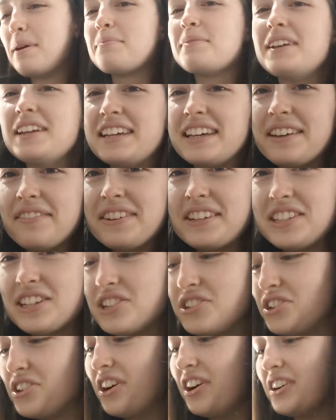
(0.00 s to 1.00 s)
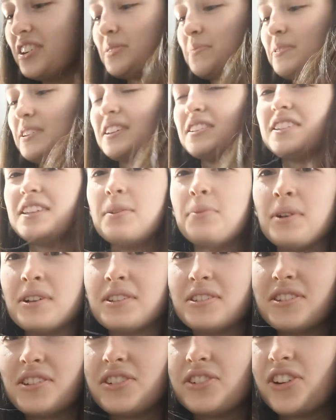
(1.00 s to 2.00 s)
but I'm gonna give it to Josh because he
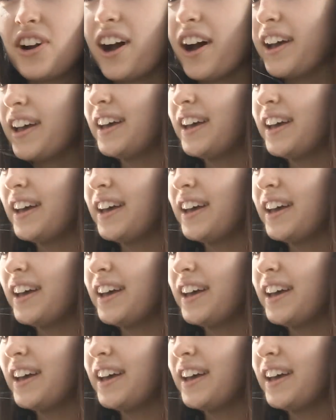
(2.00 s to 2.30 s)
wants to try